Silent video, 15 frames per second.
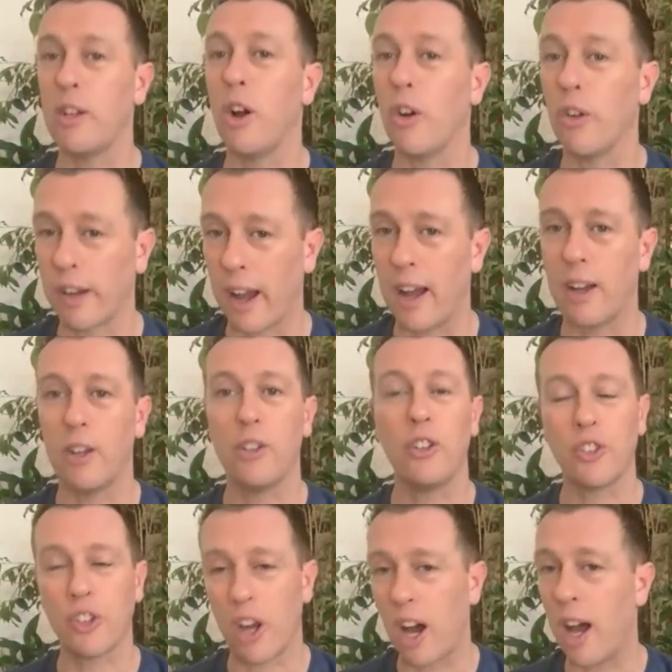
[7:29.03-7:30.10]
your oregano,
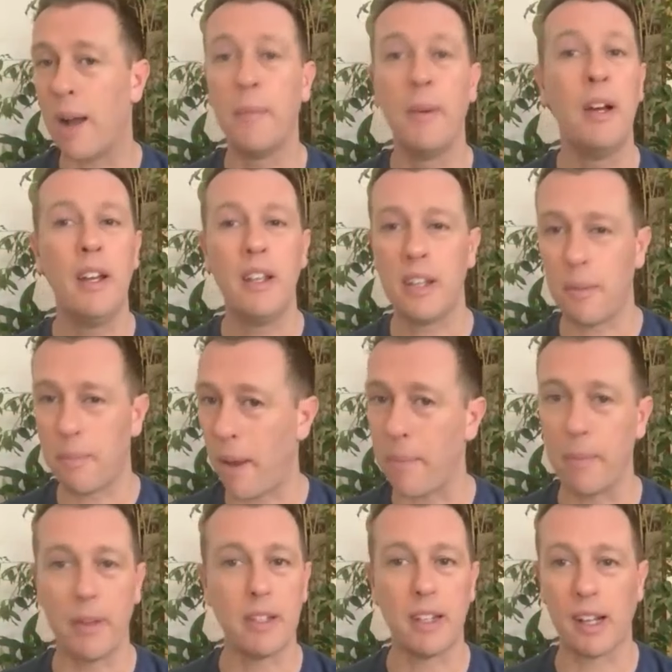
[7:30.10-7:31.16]
your thyme, your
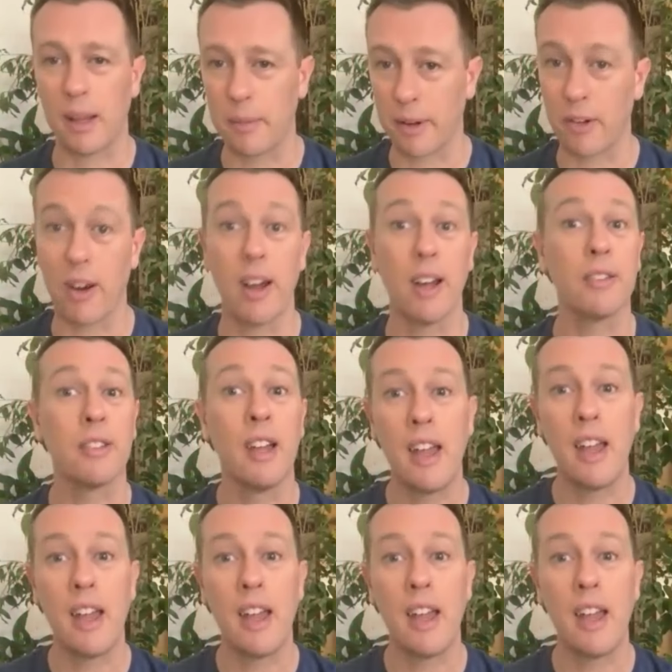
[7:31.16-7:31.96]
peppermint, your lemongrass,